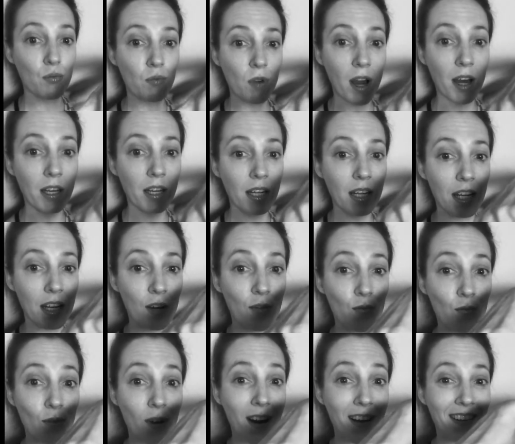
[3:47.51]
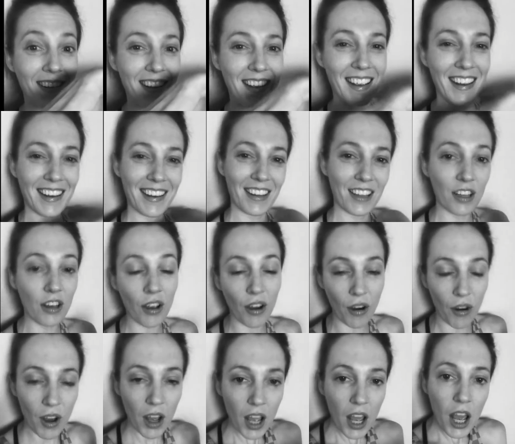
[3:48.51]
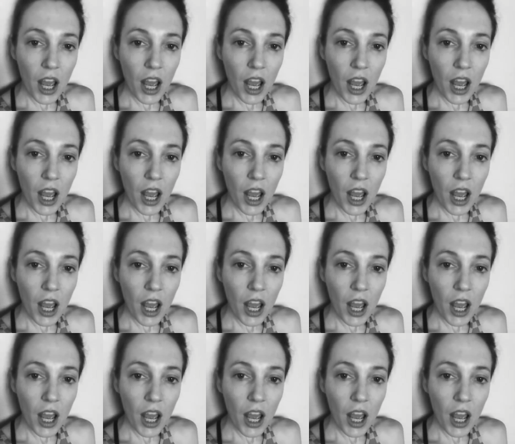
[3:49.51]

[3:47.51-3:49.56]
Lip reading: running, you know.